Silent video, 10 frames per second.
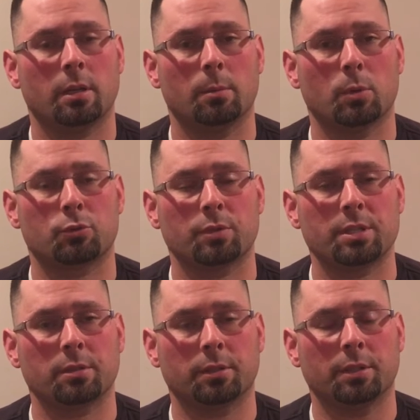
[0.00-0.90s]
And most
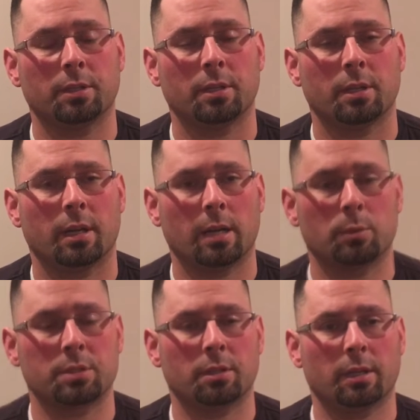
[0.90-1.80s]
recently, I
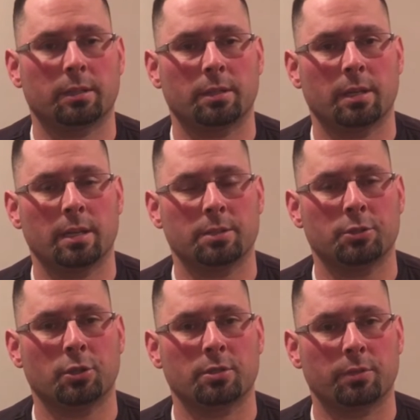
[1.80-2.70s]
was selected as
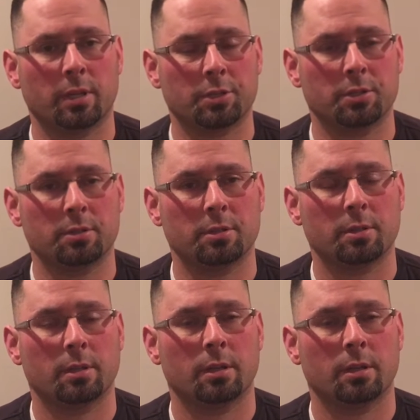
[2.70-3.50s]
judge of elections